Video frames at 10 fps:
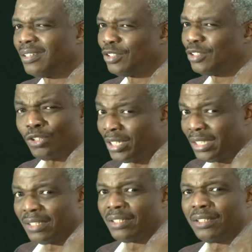Sorry,
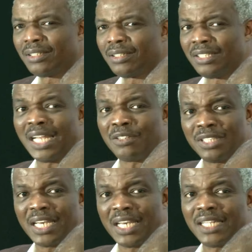down the
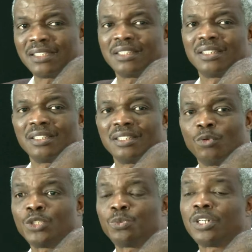line,
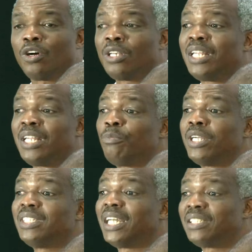what we call labor
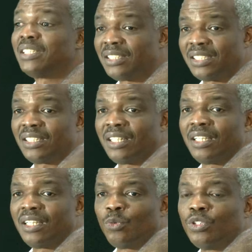intensity
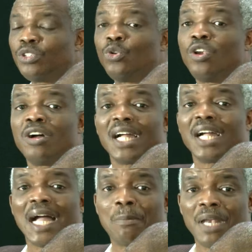will no longer
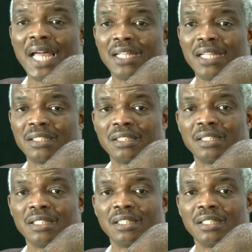apply.
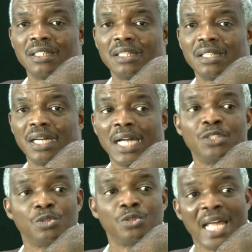And
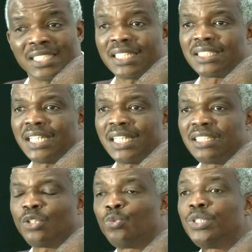to that extent,
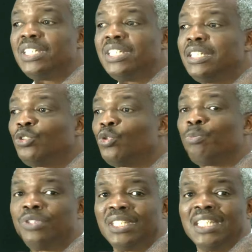we need to
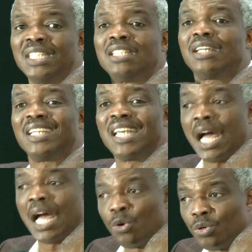begin
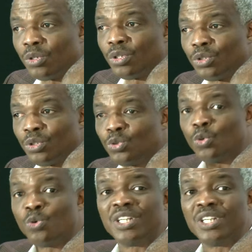now to